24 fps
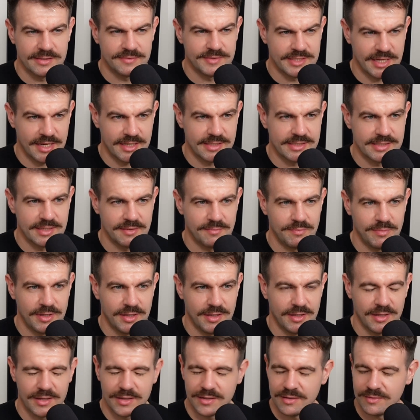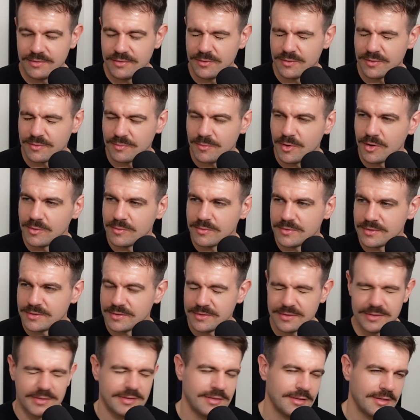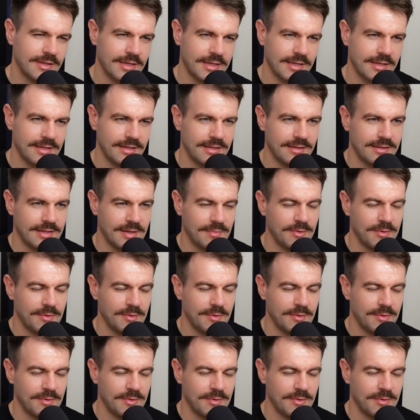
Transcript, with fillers: status and being at North Melbourne, like in that